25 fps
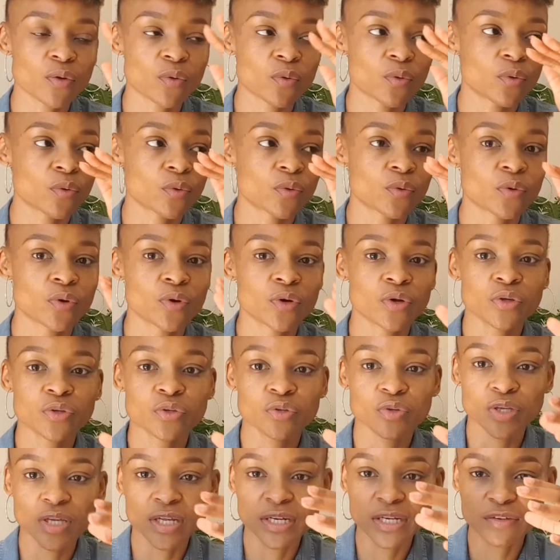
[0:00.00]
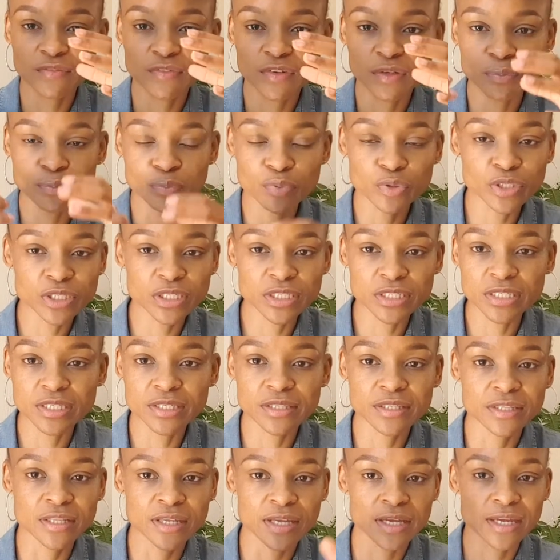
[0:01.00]
or you can even put it
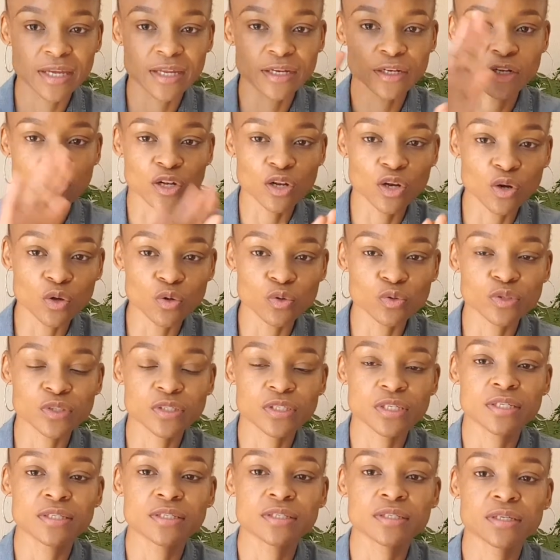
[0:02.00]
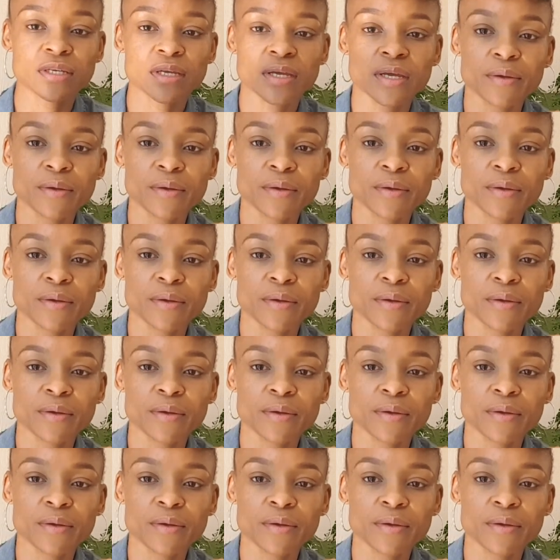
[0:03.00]
in there and close it.